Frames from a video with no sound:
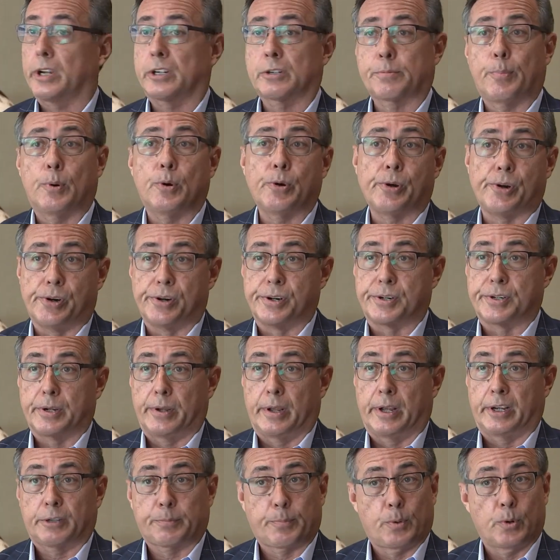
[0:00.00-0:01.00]
exporters,
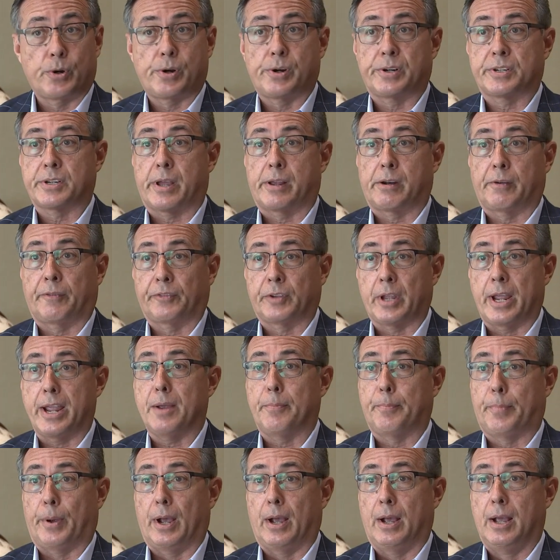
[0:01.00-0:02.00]
exporters out of
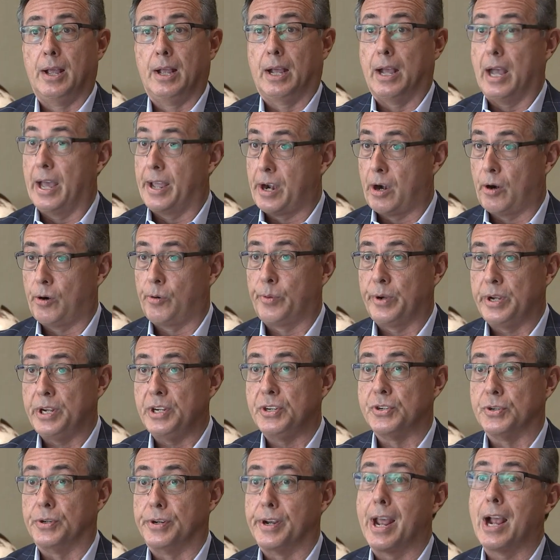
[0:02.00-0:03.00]
Tampa and our
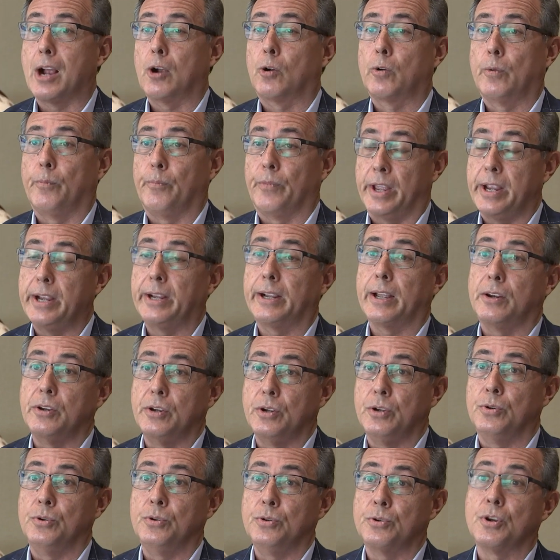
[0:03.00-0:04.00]
region, now they can
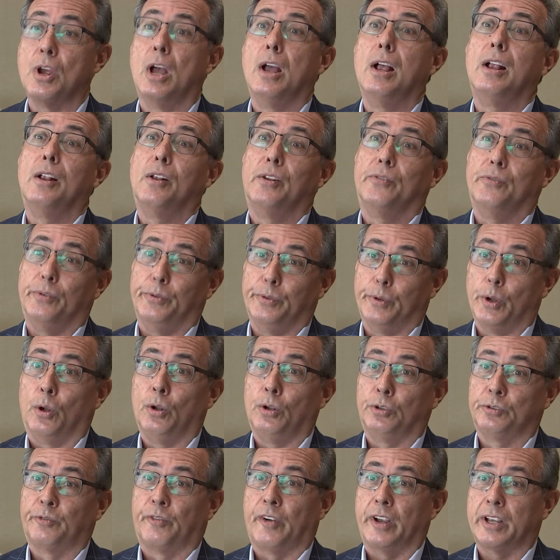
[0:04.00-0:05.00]
use
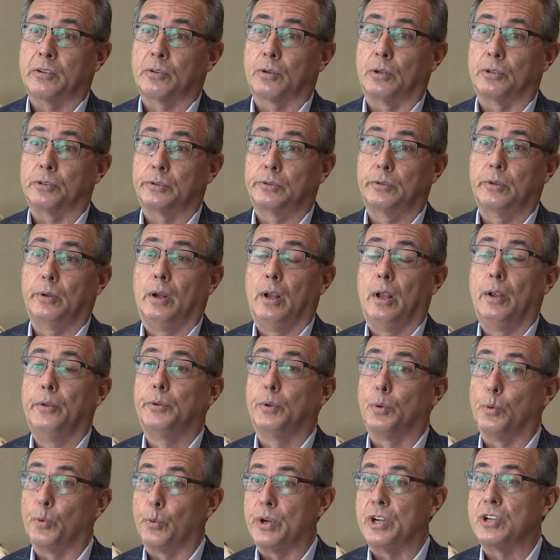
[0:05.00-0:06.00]
those vessels
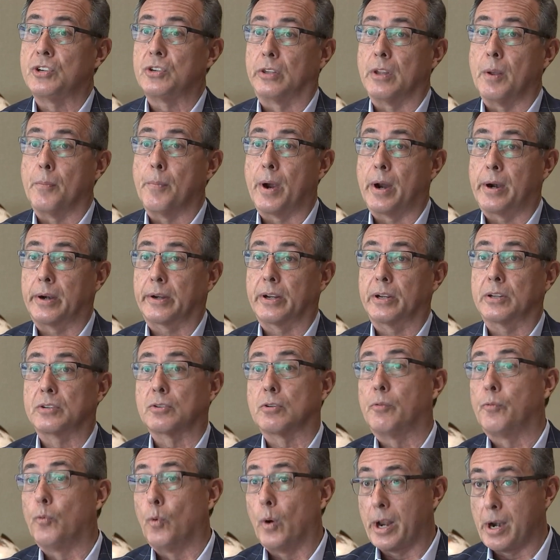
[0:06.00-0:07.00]
to reach the markets
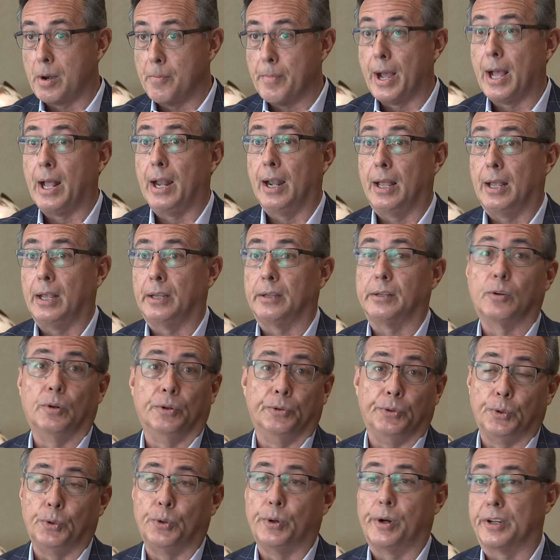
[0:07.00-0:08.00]
of Guatemala,
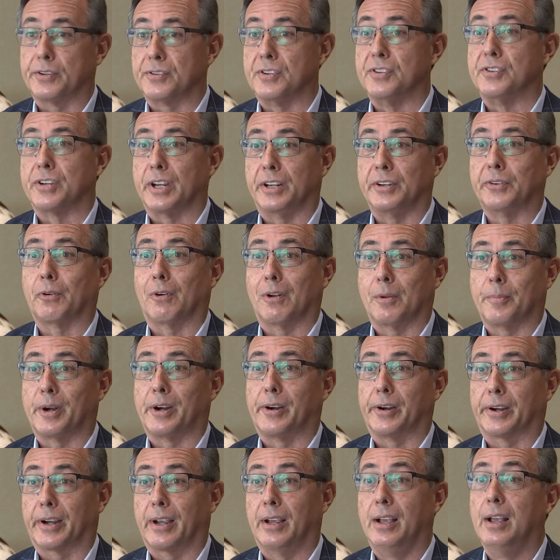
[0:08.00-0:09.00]
Honduras, and Central
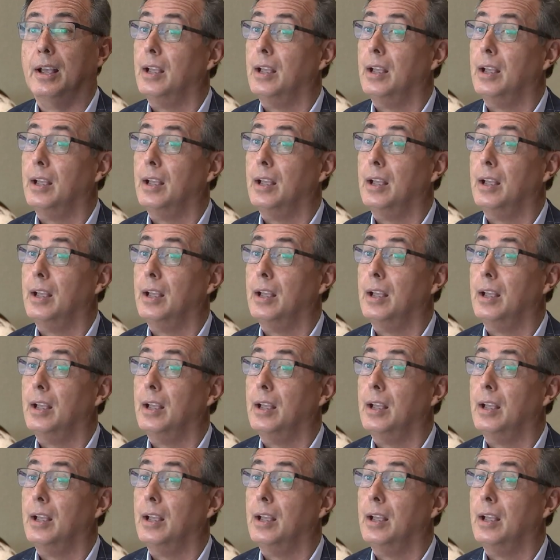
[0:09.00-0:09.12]
America.